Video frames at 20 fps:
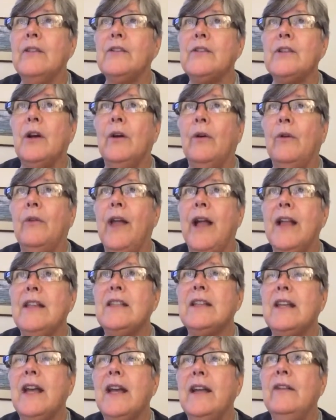So
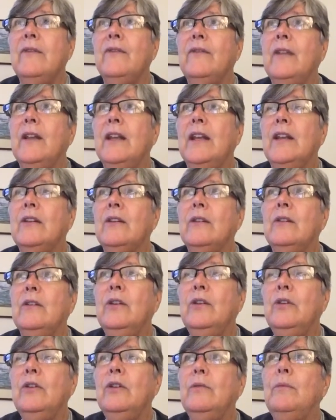that's kind of
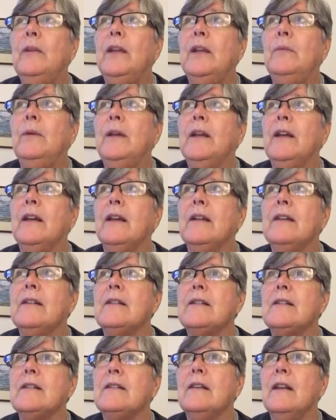new to me,
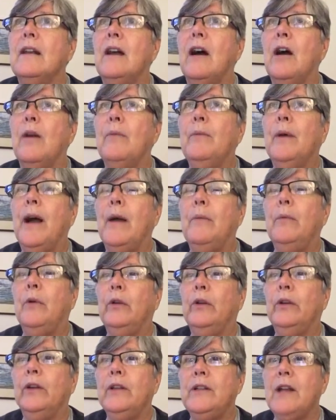because our
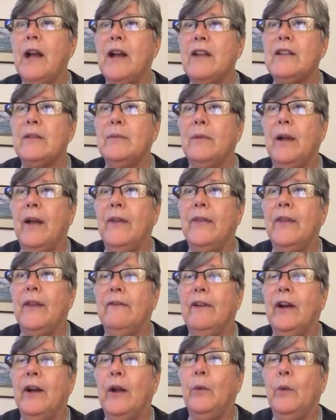Bible only talks about
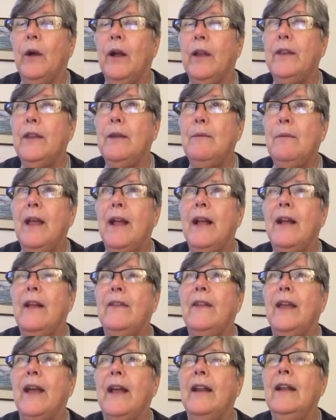the very wealthy
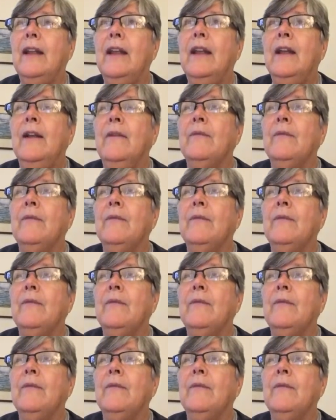man that